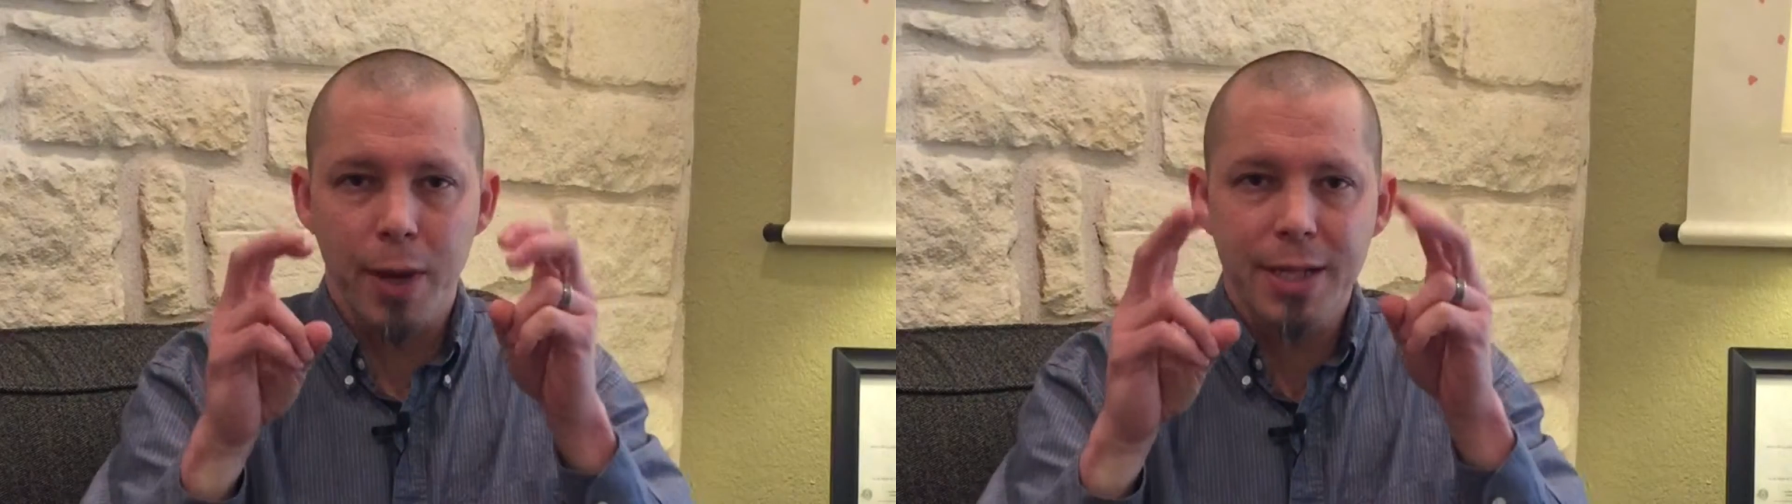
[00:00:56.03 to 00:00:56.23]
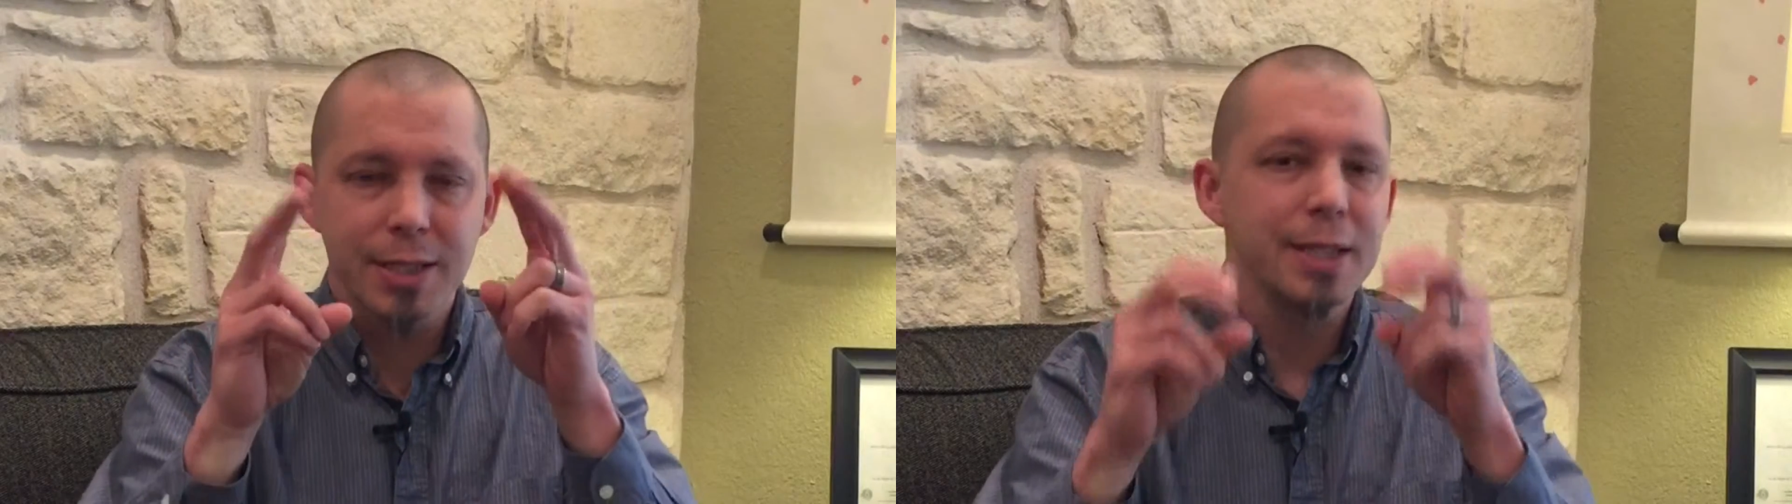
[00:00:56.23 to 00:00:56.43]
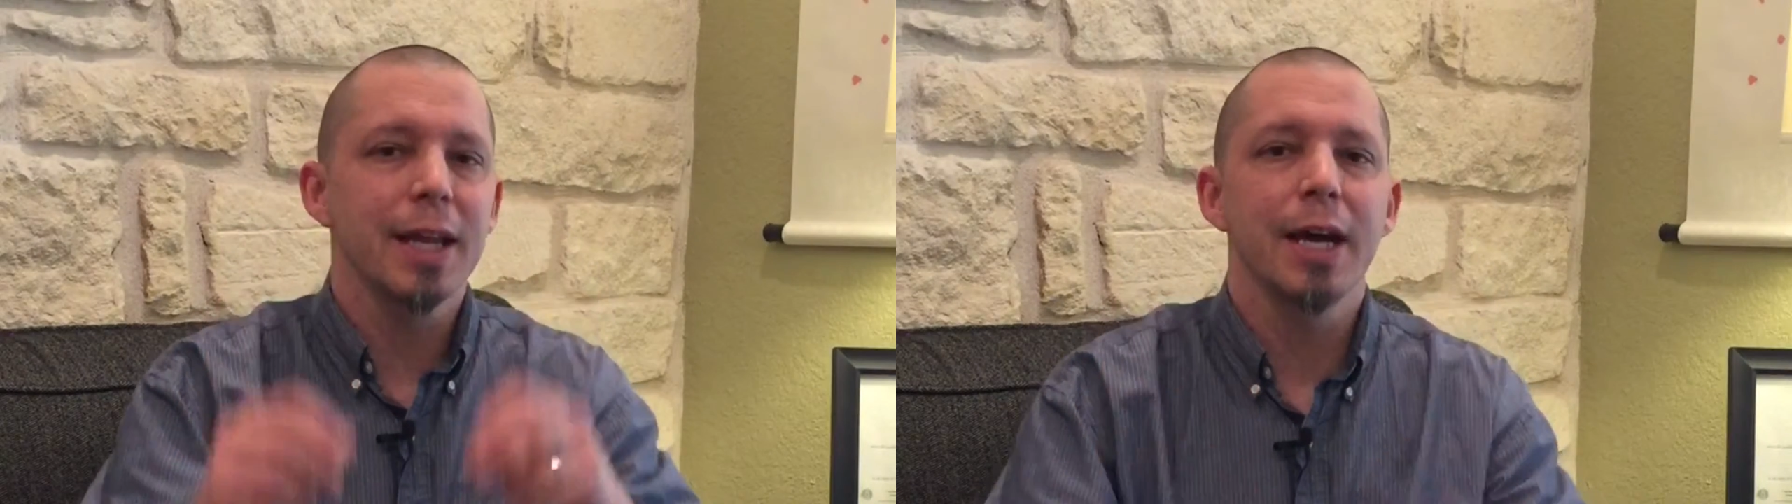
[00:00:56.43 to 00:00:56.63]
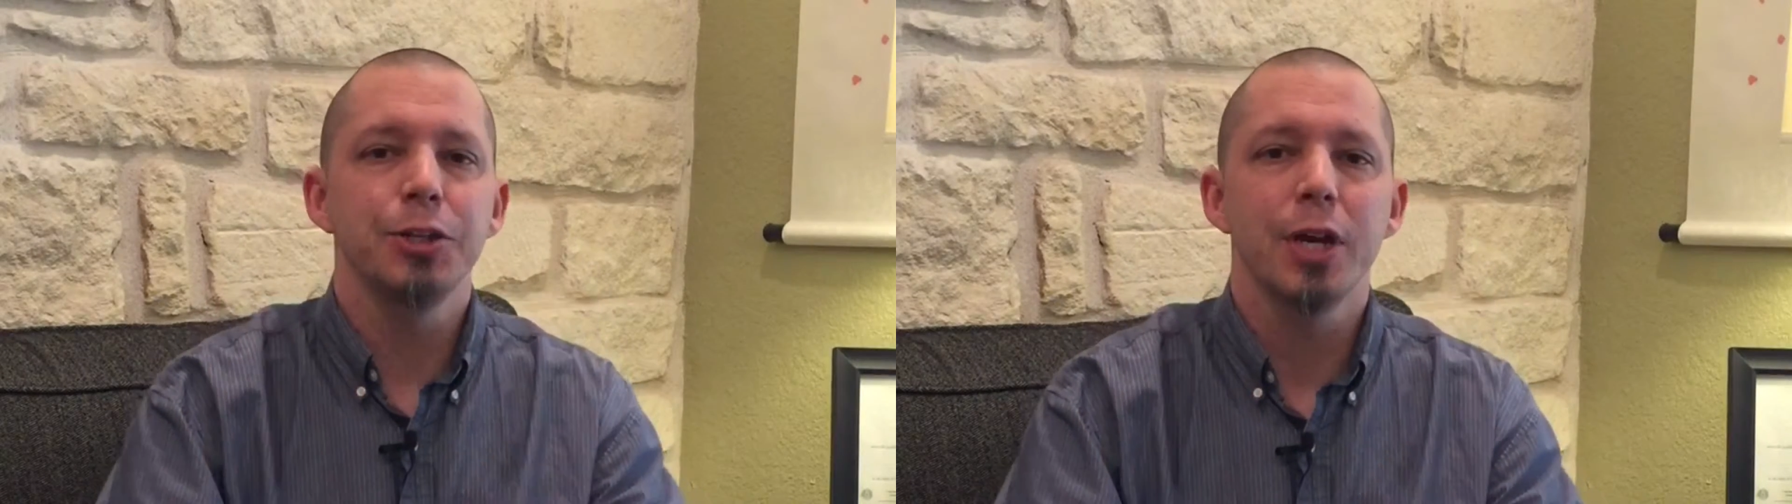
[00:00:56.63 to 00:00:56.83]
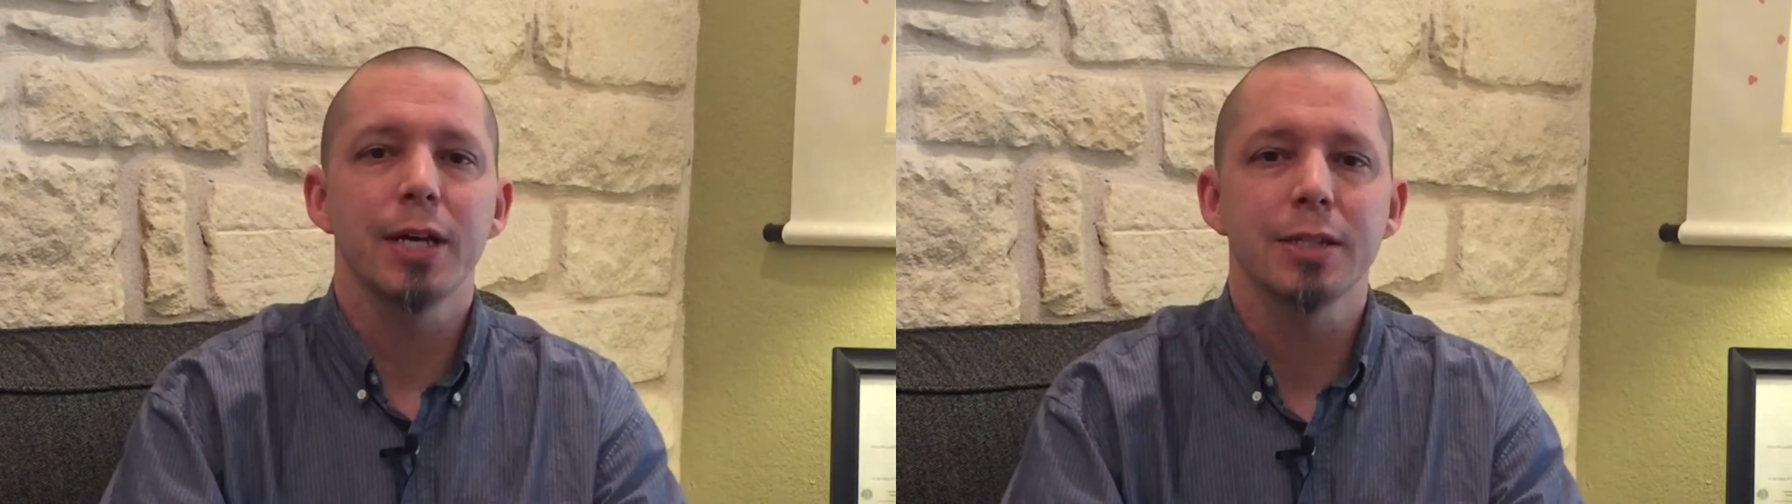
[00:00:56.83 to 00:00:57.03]
rest and
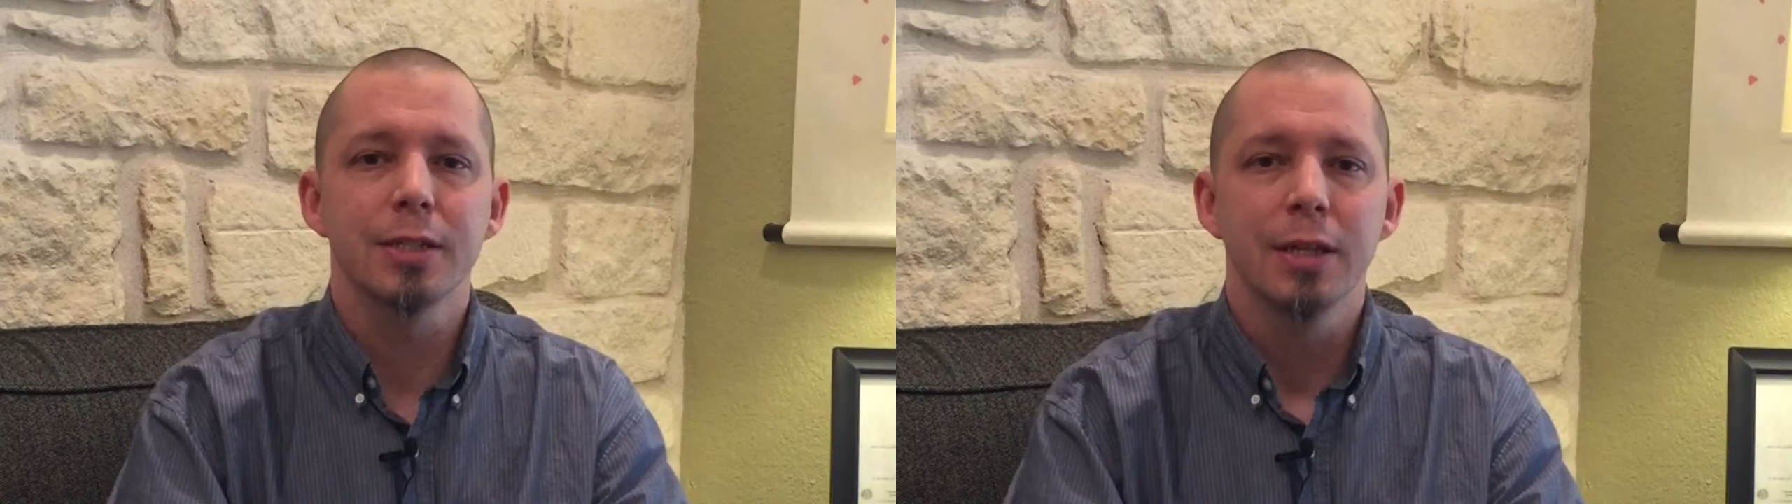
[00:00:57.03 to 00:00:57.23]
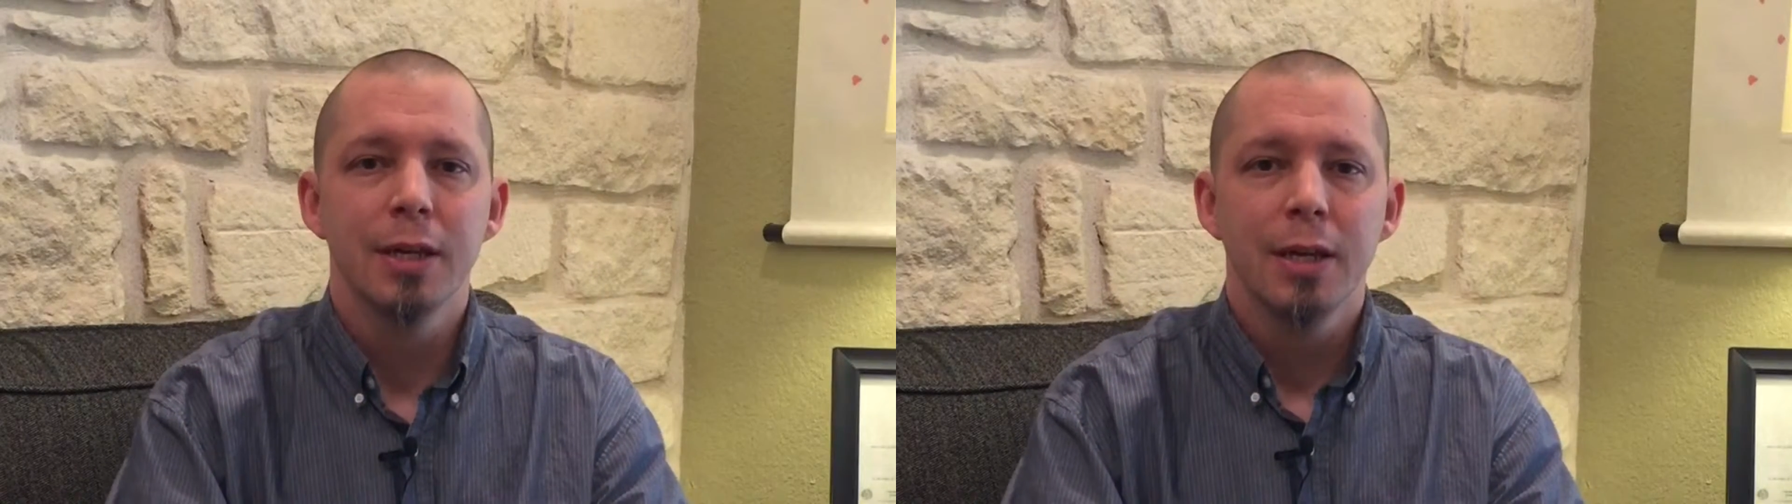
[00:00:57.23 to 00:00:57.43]
digest.